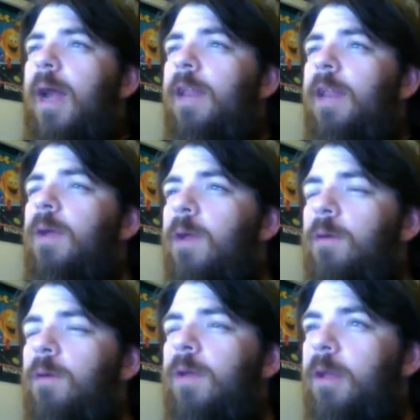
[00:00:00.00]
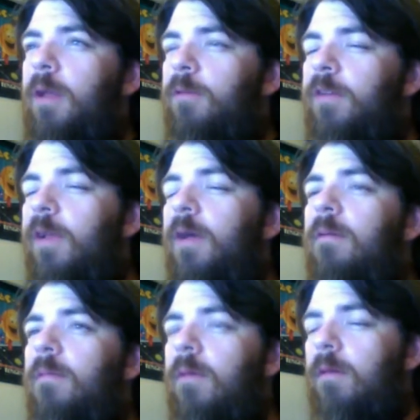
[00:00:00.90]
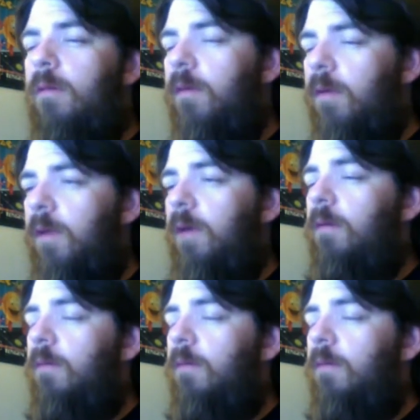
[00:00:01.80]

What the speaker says: didn't know anyone owned Neo Geo, so